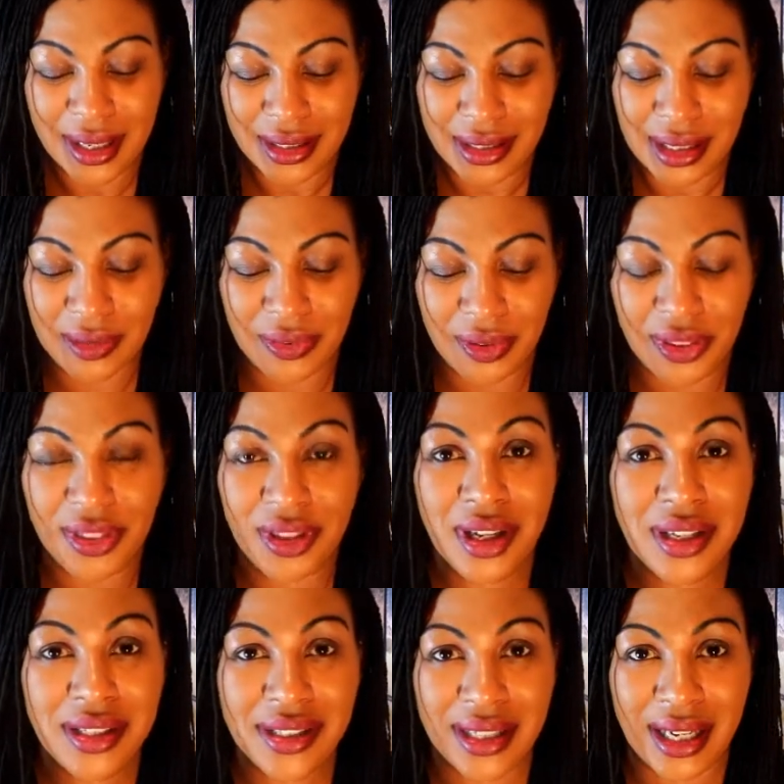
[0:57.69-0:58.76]
So for
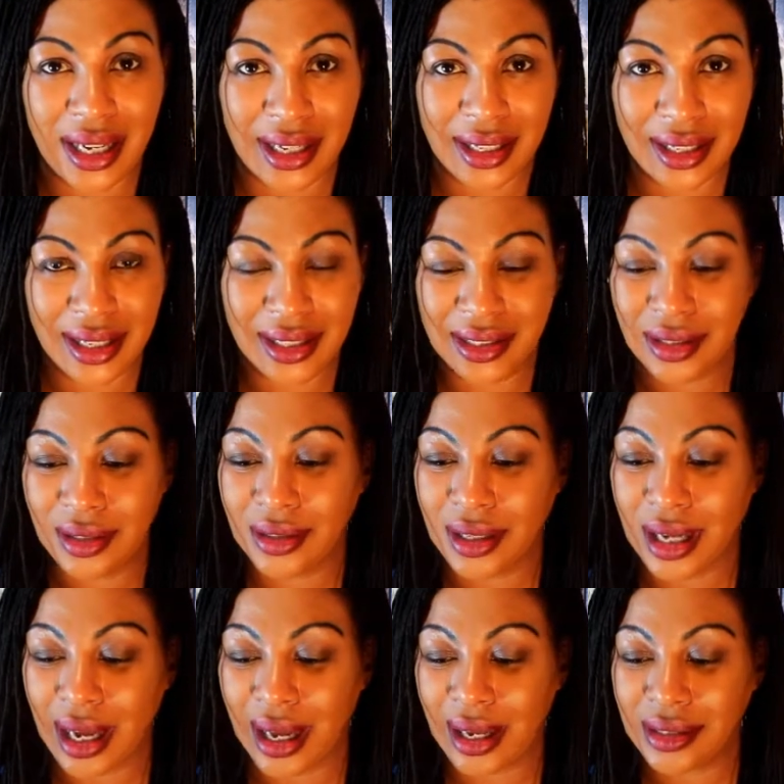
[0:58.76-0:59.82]
Thursday, let's
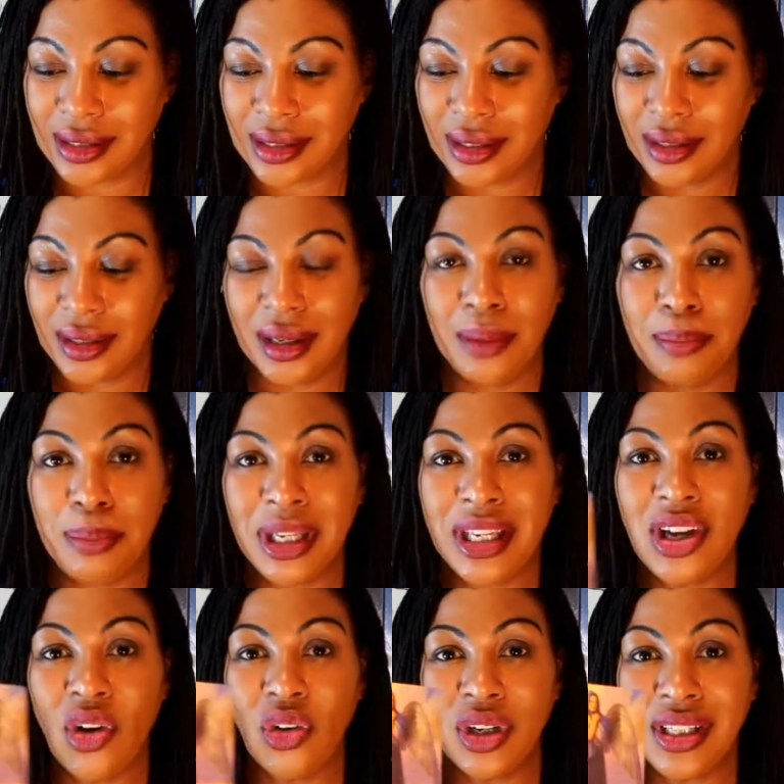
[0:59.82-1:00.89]
look at
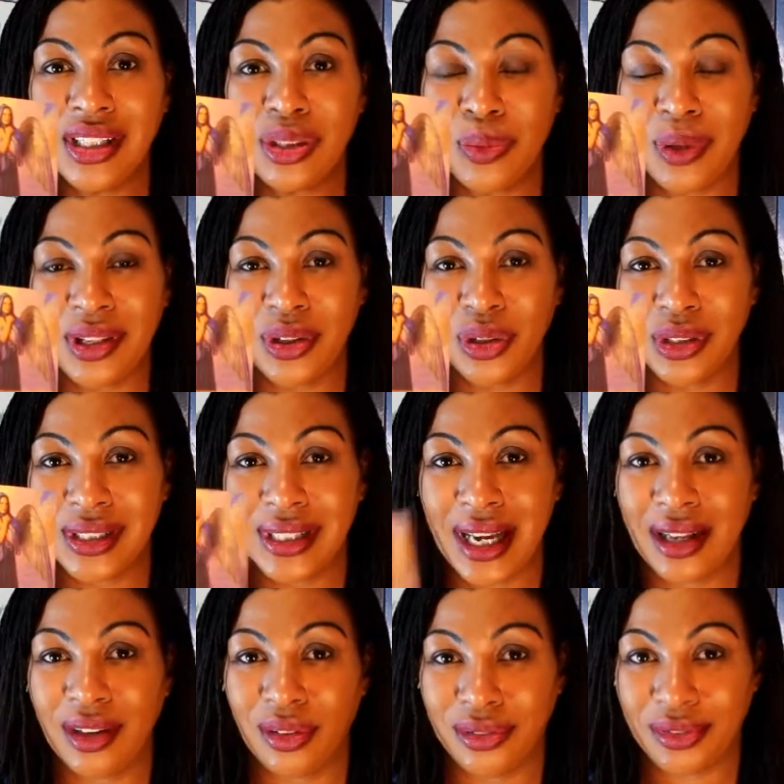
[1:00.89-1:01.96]
be honest with
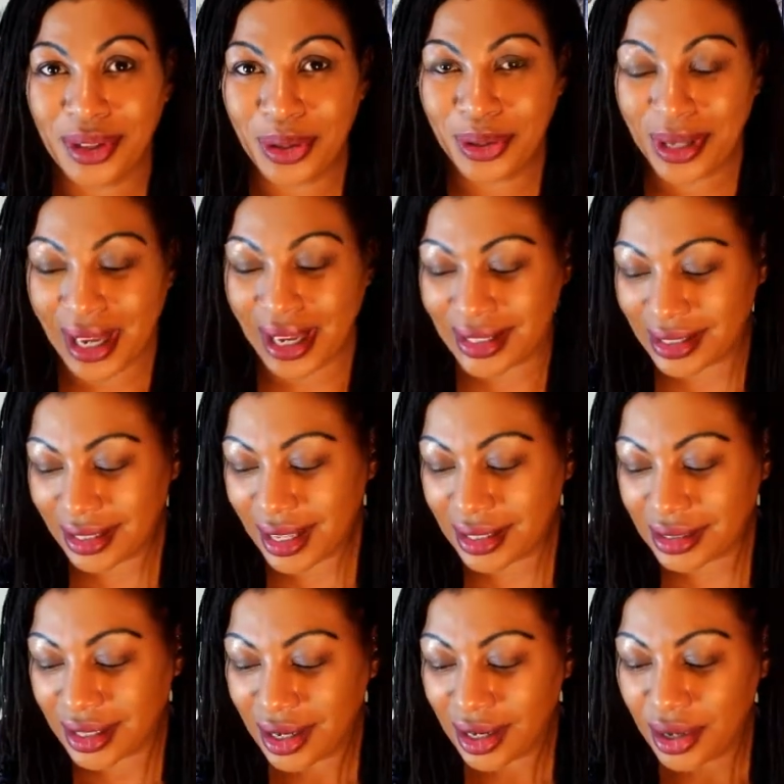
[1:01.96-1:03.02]
yourself. Okay, so
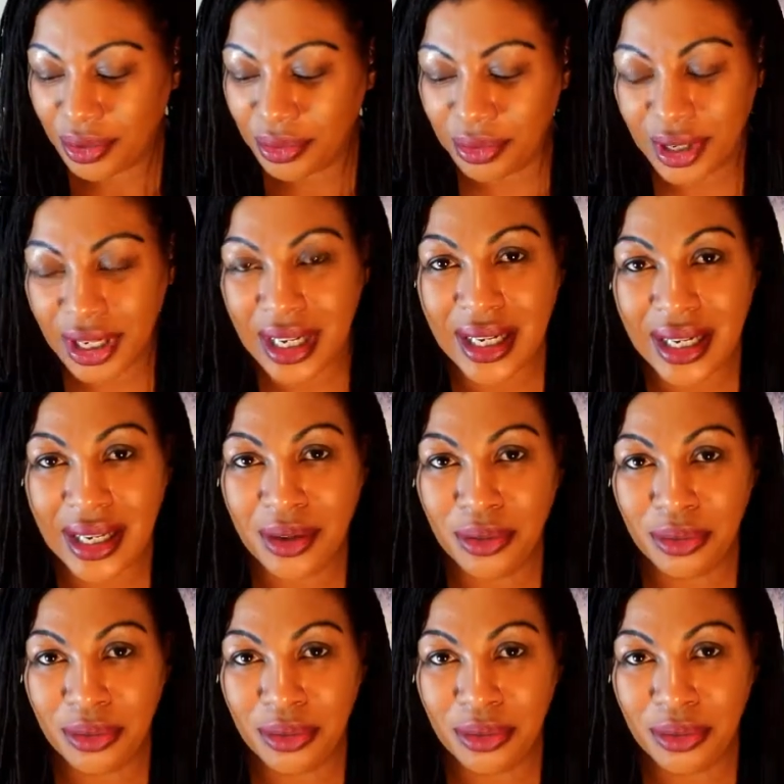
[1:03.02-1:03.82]
that's really,